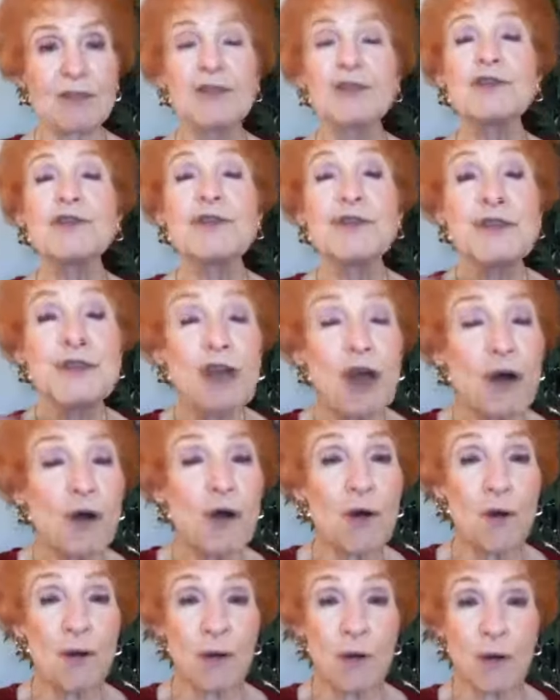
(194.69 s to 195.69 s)
to
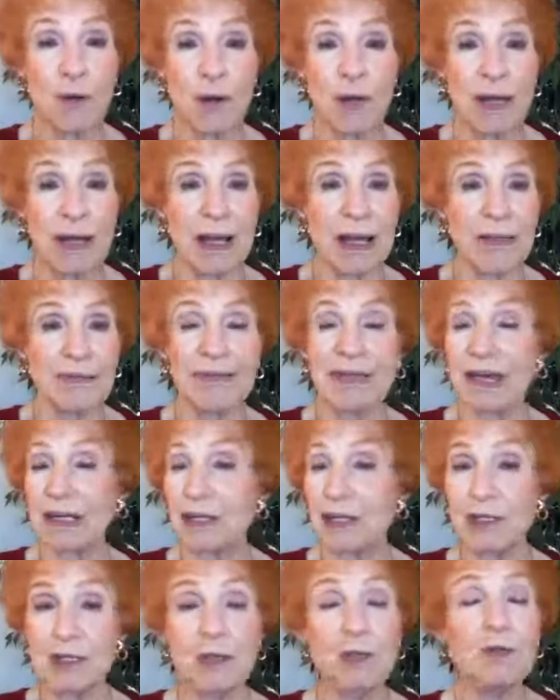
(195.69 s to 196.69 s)
know
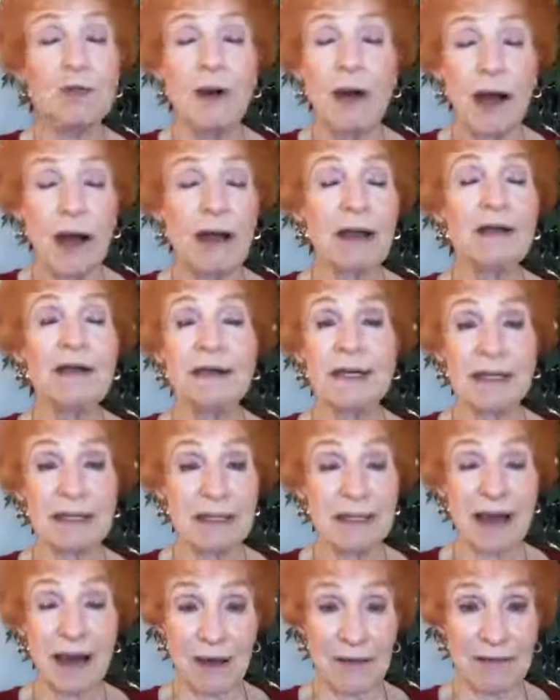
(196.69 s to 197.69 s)
that you are
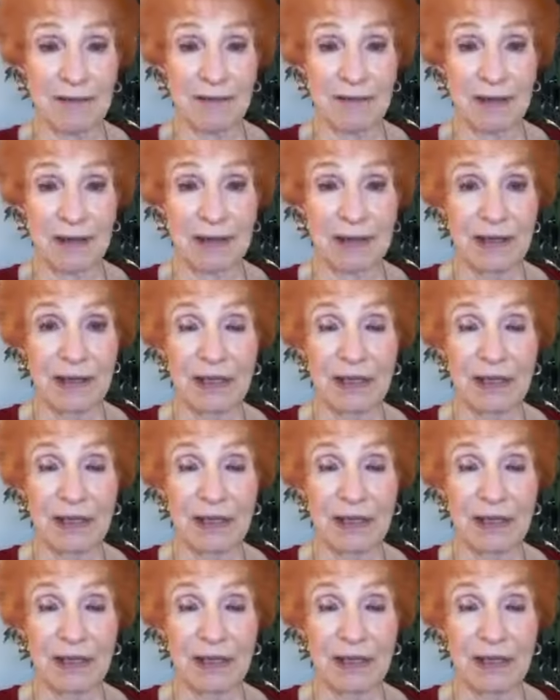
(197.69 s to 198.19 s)
enough,